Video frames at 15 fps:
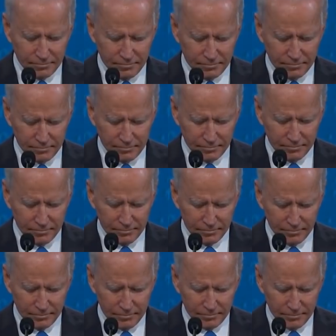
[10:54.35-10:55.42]

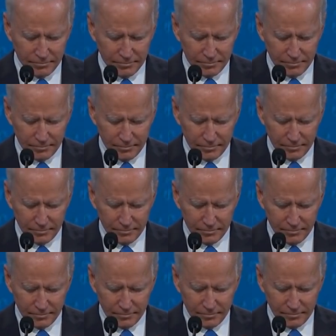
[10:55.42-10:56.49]

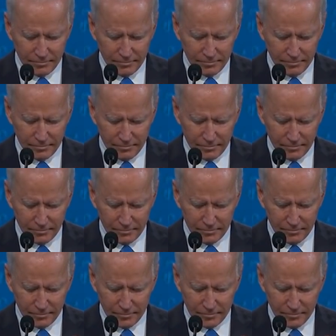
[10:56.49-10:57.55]

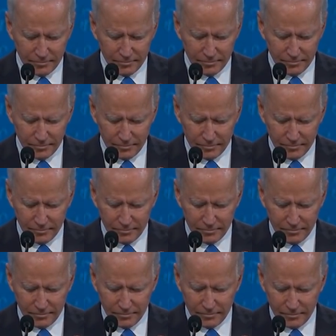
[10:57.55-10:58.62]

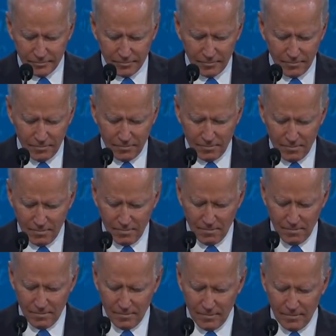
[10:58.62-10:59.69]

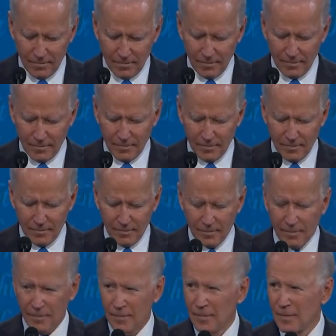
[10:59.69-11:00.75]

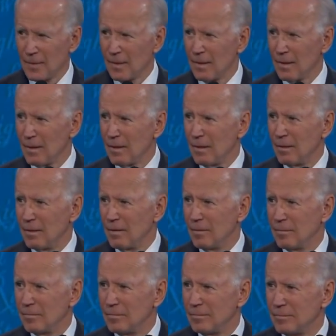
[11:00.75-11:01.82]

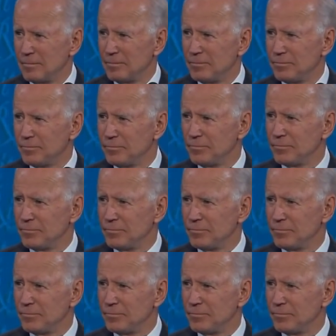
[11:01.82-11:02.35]
This person isn't speaking.